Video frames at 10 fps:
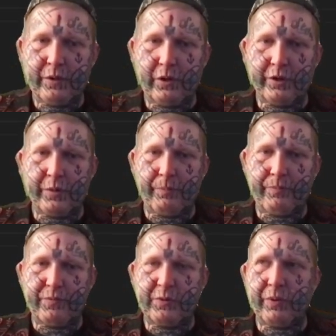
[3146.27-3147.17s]
Hard to
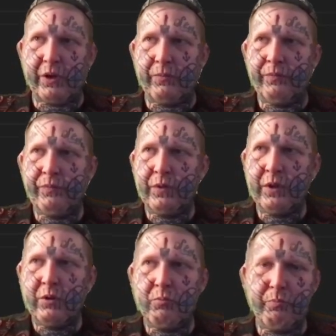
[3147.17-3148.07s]
spell.
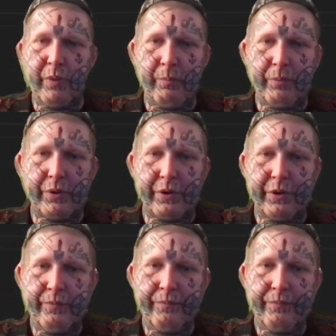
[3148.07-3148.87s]
Member.